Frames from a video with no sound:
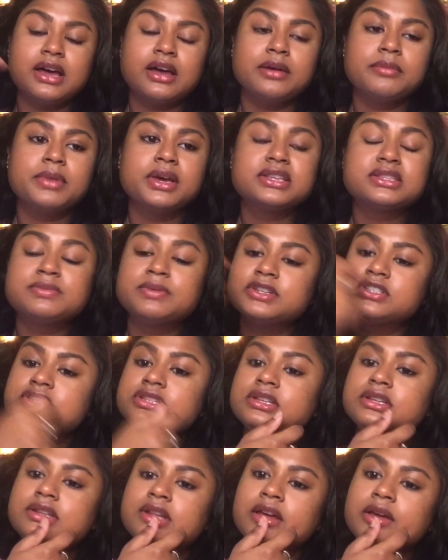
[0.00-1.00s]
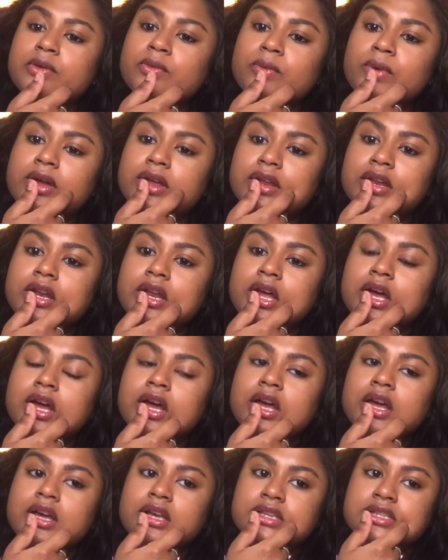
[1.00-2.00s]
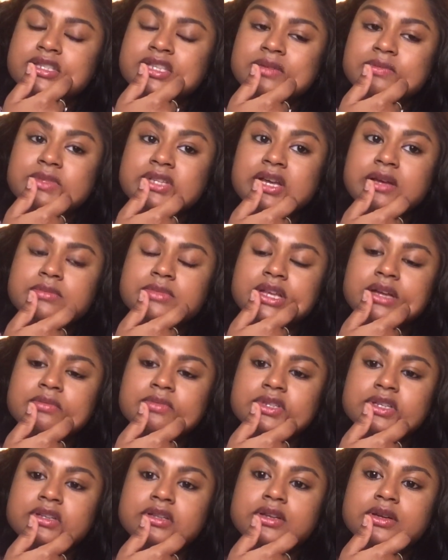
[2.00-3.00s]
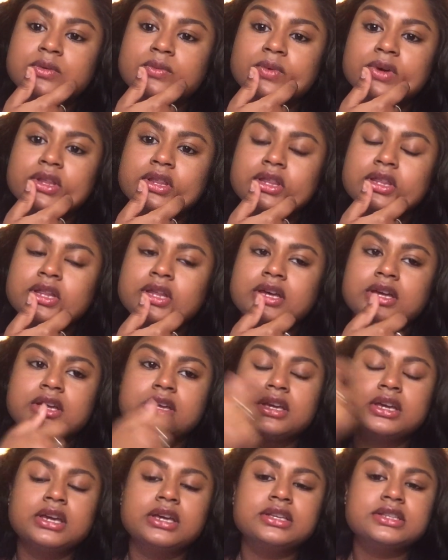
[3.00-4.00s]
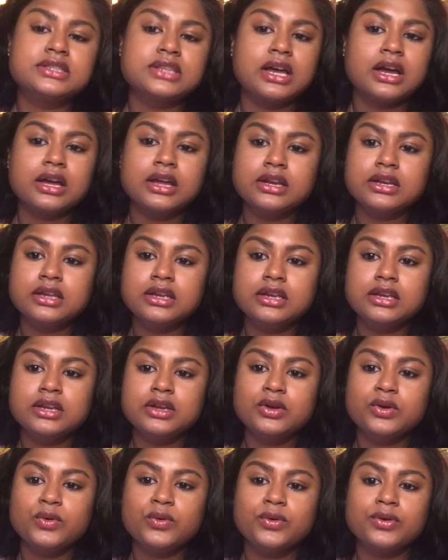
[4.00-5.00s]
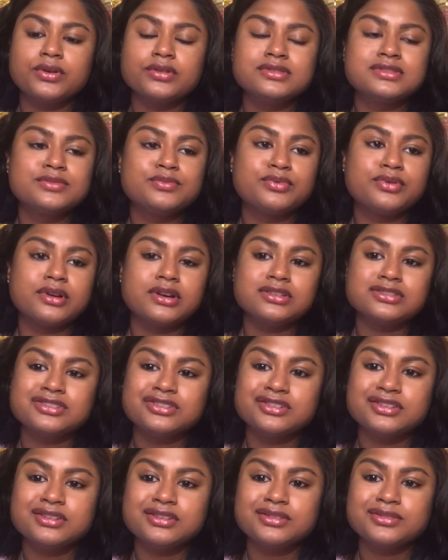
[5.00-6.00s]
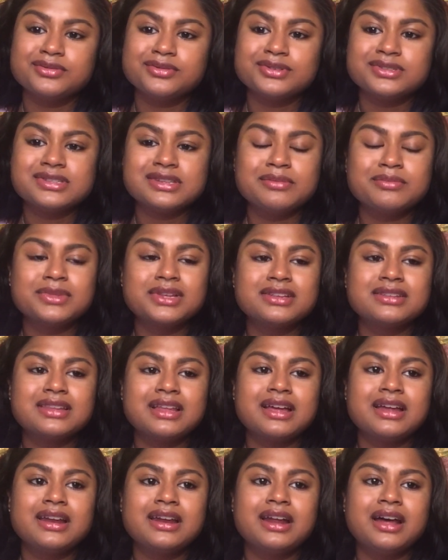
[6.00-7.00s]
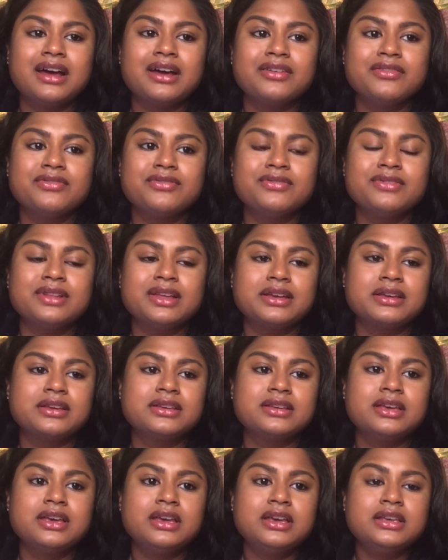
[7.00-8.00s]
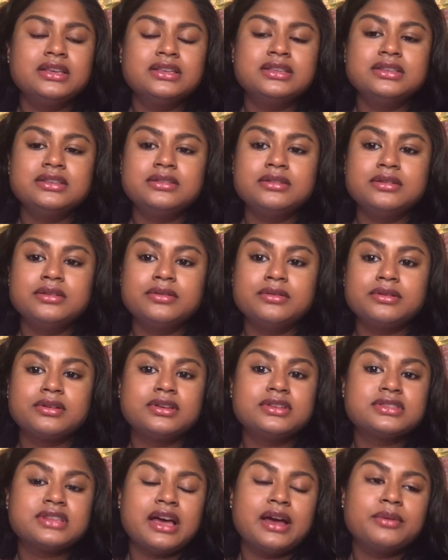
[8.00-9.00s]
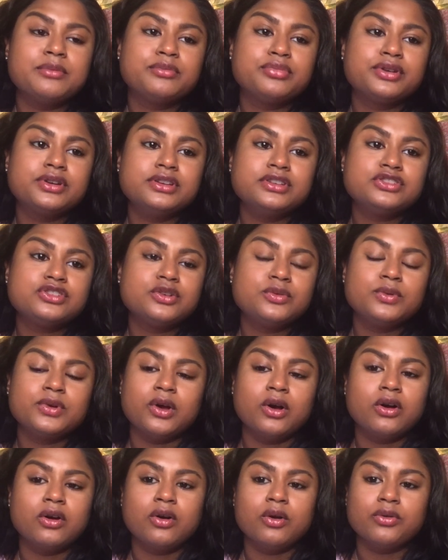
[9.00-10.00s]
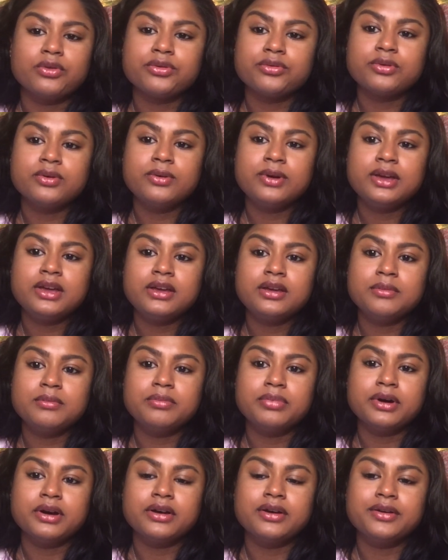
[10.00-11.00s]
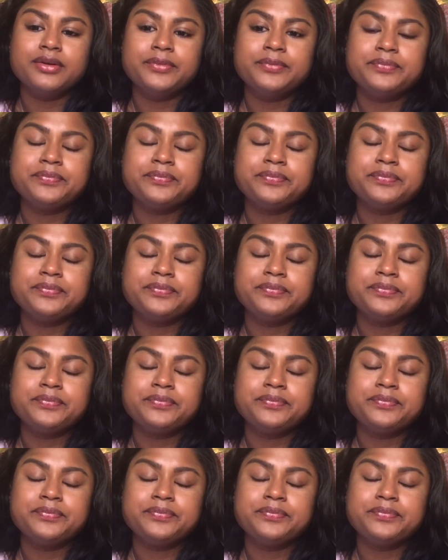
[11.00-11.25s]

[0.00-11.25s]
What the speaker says: Especially like when sometimes I'm dealing with like anxiety or depression or something that I like, because I'm pretty sure we all go through it, but